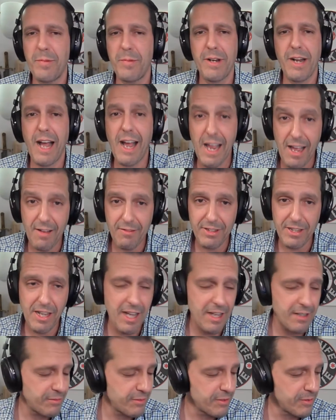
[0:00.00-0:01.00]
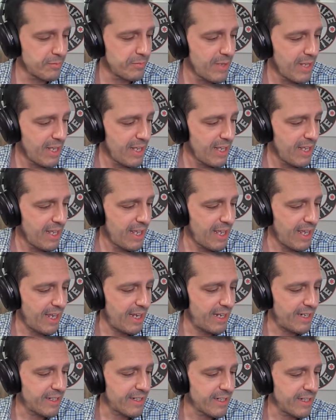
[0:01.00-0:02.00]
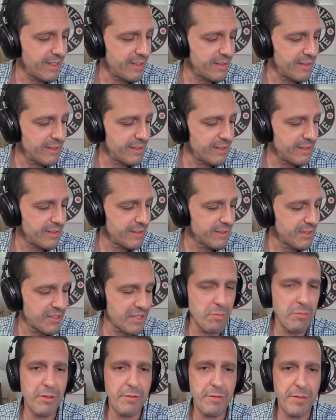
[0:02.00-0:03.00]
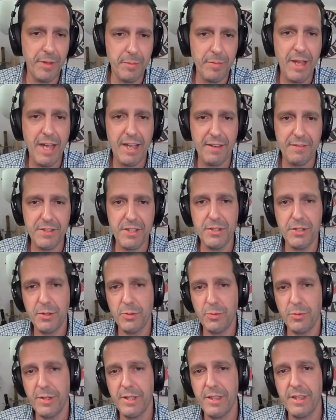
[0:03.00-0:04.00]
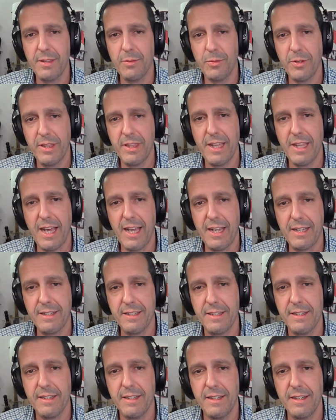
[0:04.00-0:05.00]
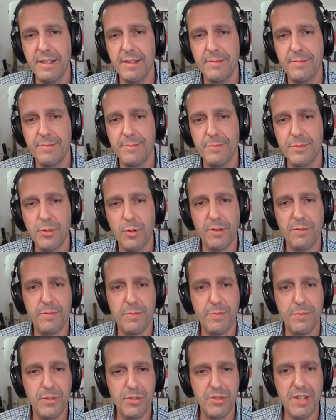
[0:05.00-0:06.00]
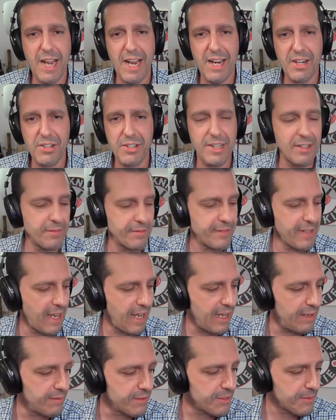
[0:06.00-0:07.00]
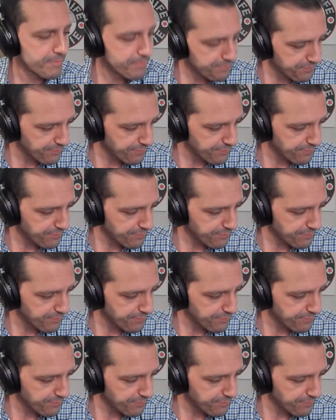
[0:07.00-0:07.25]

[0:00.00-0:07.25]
But I have a lot of them, and uh, some of them have to do with with that uh, sort of stashing of knives.